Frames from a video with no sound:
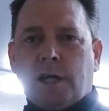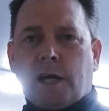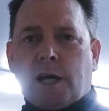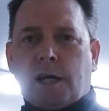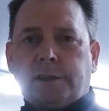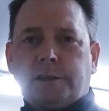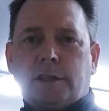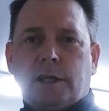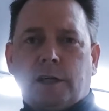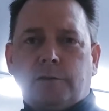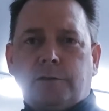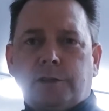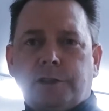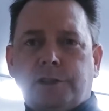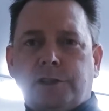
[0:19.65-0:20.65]
on
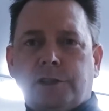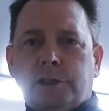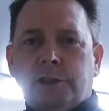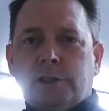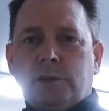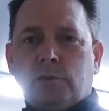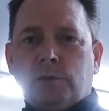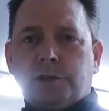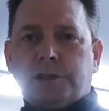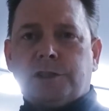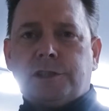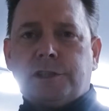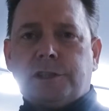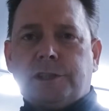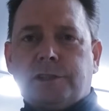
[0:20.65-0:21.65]
coverage with
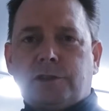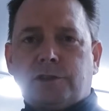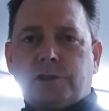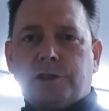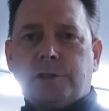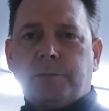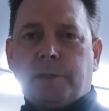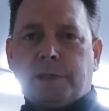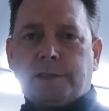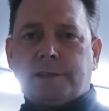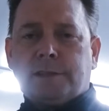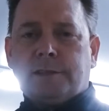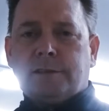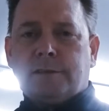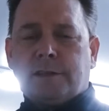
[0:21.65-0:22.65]
seed
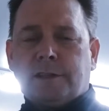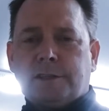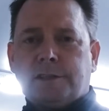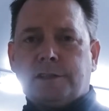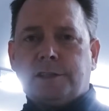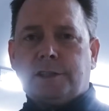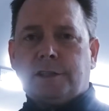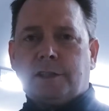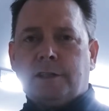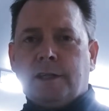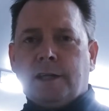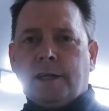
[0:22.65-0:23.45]
treatment this year.